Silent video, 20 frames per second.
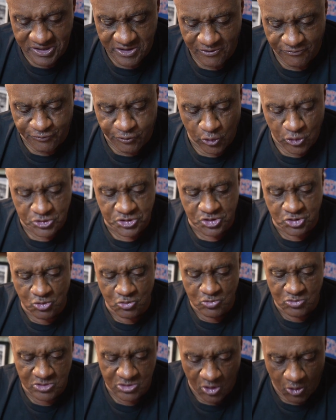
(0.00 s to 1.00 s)
the first
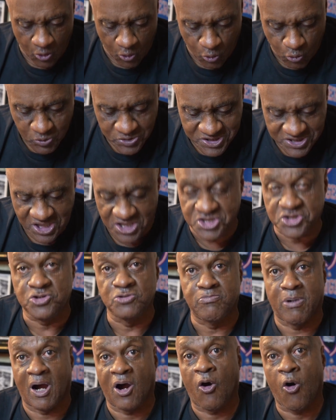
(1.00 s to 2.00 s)
student loan was
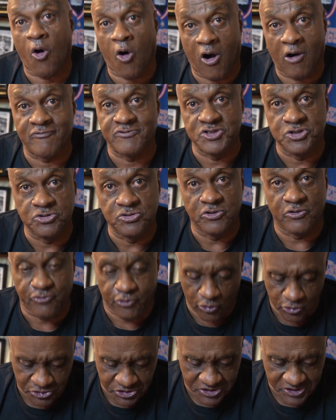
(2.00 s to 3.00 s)
issued by Harvard
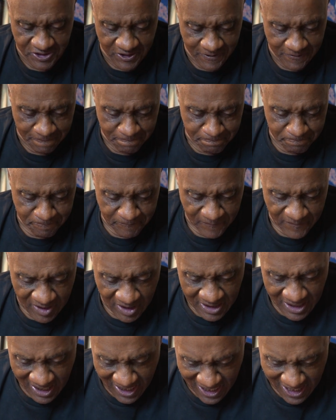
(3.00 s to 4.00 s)
University.
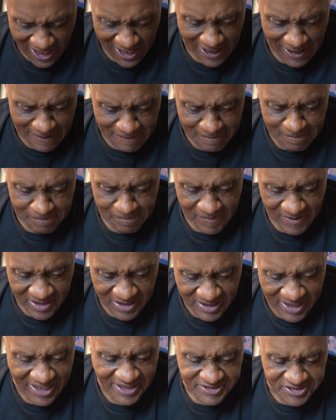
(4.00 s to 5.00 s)
And
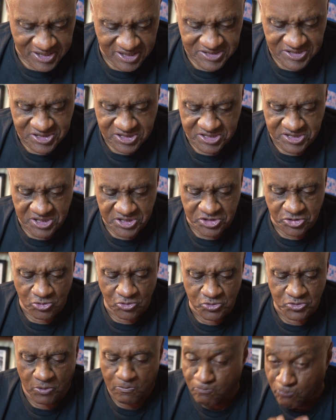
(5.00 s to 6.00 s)
in
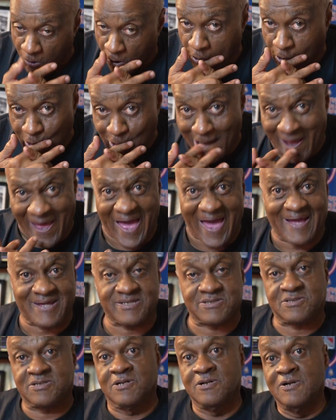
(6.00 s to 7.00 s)
1862, the Morrill
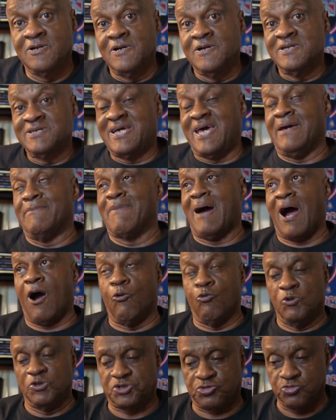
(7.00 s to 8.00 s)
Act came
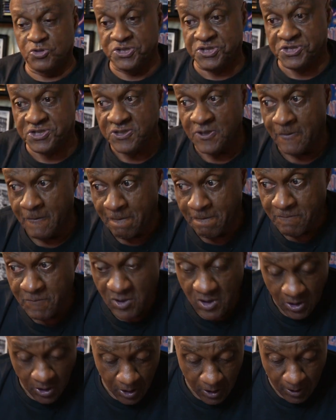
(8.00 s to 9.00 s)
out, which was
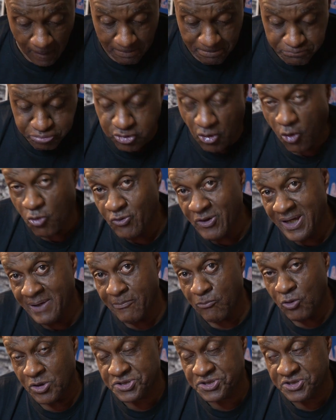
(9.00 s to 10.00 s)
a
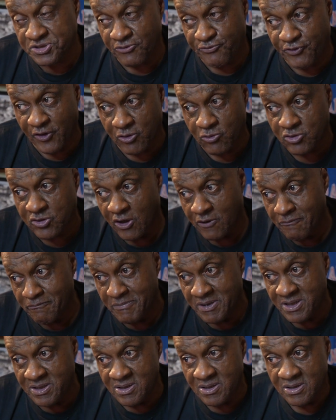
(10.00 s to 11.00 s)
program which the federal
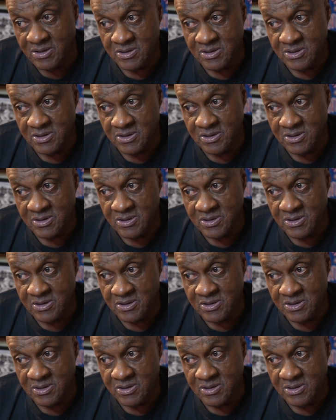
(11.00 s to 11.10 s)
government